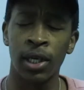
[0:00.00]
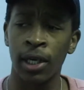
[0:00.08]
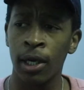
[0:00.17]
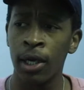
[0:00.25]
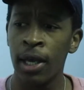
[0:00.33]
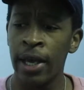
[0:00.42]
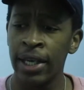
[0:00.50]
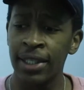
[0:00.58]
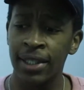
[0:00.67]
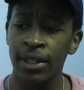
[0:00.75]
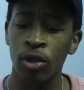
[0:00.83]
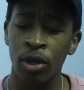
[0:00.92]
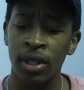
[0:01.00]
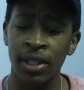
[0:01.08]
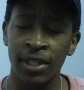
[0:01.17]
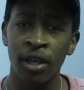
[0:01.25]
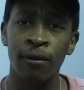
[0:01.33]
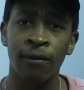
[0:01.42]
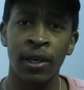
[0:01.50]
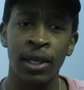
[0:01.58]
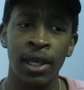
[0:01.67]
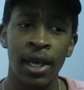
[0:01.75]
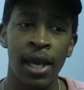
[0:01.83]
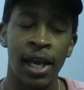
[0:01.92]
uh, sit on the server
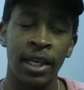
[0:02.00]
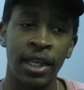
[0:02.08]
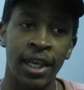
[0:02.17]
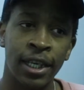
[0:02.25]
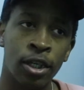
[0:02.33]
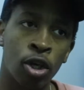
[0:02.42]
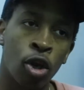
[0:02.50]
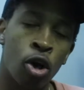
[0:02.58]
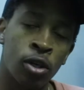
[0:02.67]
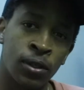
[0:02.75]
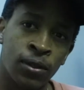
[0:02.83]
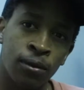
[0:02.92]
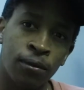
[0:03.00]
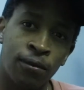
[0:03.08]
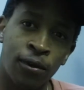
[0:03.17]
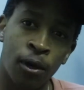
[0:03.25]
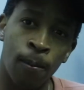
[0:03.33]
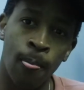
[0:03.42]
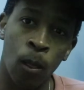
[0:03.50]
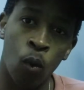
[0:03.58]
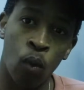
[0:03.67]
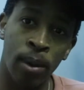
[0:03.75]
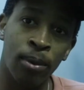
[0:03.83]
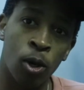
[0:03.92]
and get logs from
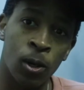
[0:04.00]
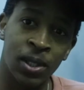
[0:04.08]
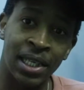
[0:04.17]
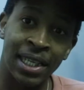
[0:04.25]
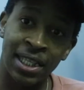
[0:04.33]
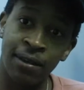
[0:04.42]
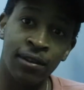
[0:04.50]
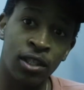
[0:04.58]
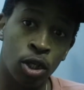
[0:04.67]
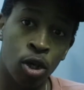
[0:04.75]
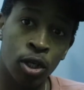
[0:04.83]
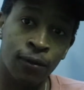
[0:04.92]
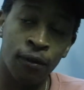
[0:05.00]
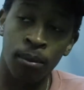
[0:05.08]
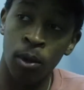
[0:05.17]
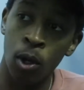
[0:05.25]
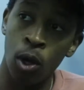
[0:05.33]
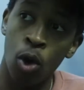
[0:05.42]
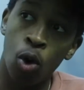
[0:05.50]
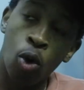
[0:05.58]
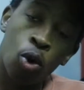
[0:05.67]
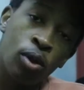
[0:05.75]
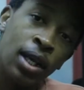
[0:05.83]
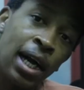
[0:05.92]
web logs and activity logs from
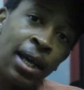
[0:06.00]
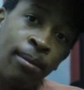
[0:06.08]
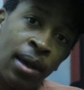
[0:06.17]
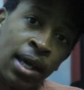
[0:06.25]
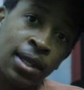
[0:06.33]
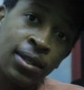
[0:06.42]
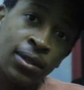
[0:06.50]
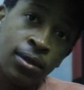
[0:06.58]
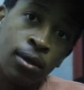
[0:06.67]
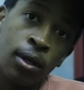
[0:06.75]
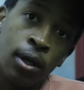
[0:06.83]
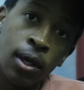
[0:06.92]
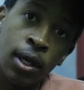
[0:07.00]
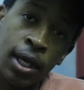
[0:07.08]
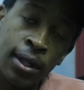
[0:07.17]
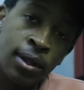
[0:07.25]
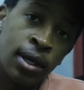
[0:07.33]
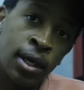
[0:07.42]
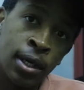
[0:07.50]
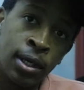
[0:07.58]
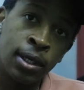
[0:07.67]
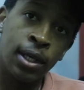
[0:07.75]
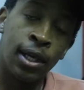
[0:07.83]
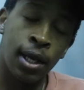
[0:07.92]
all the iMacs in the
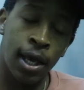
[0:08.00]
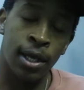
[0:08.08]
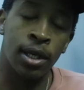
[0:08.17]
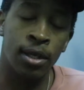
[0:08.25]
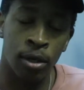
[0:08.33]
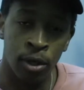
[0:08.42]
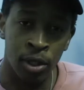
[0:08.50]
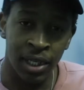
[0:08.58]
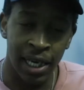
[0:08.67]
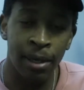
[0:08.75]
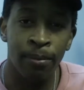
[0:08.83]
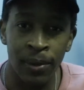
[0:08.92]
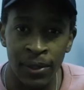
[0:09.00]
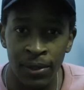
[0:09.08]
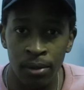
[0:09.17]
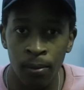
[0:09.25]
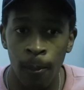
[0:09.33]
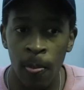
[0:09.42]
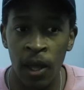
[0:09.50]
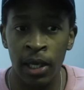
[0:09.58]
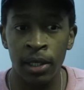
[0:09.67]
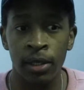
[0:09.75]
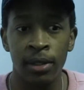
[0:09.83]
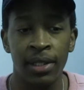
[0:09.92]
uh, uh, on campus,
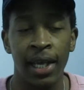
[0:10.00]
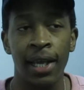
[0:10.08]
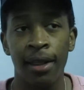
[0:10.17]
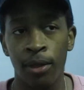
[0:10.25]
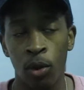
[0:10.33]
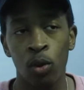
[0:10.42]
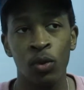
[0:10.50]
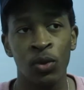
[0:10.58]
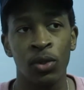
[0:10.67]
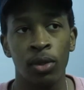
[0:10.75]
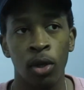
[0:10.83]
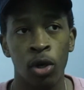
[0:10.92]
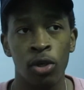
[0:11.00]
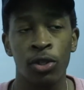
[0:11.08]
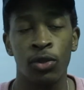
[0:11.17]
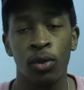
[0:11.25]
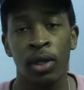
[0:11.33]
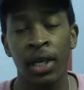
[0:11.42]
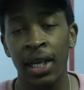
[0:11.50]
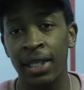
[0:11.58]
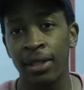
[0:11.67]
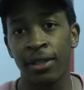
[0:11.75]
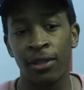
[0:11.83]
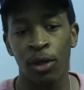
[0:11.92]
and take those logs to the
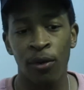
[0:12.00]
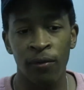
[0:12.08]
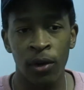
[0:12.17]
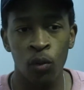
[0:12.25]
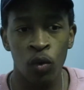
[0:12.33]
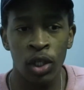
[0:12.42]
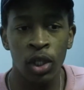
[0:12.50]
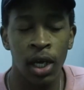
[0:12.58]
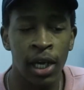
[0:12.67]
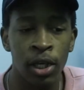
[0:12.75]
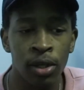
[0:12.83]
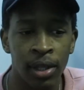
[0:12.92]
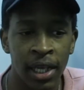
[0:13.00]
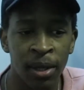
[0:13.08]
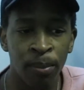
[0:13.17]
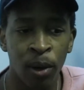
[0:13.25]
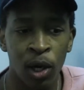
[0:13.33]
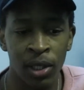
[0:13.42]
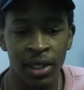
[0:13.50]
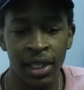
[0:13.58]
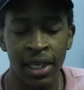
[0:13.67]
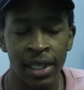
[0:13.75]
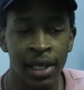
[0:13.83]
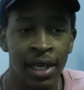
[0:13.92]
cluster server, which I could then parse
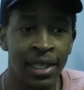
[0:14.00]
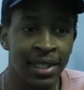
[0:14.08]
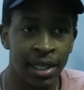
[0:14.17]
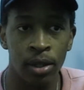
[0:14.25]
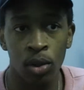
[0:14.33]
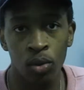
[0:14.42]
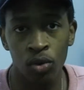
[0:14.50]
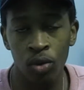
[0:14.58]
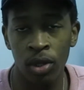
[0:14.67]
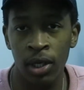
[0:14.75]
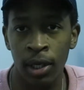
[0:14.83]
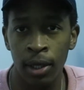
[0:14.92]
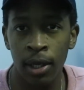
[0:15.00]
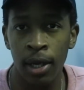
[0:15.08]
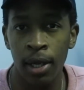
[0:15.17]
and send through to the